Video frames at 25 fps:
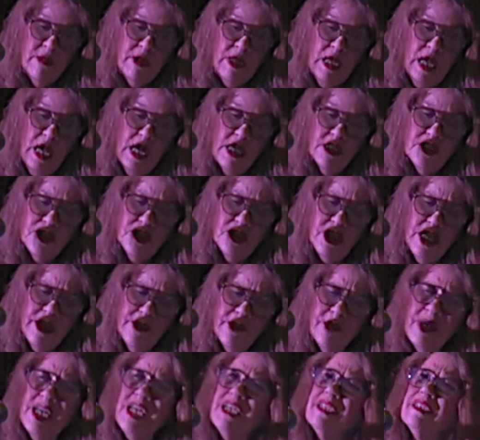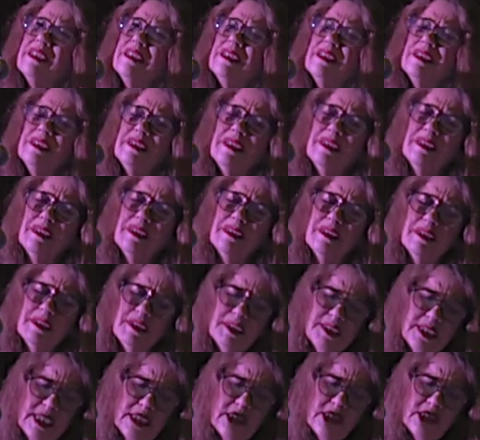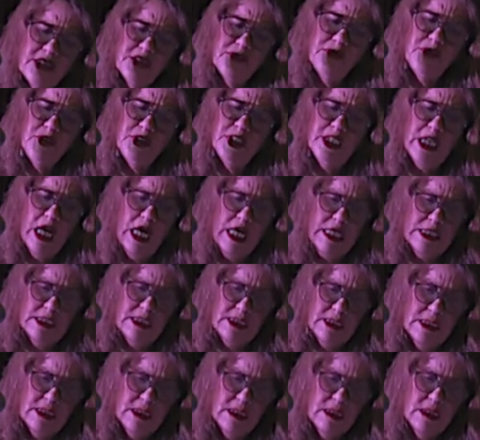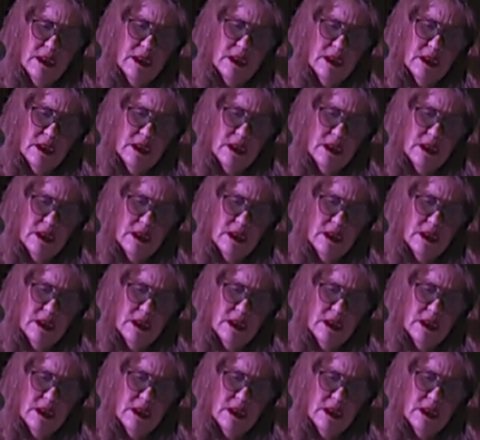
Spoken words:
How do I make sense of dust,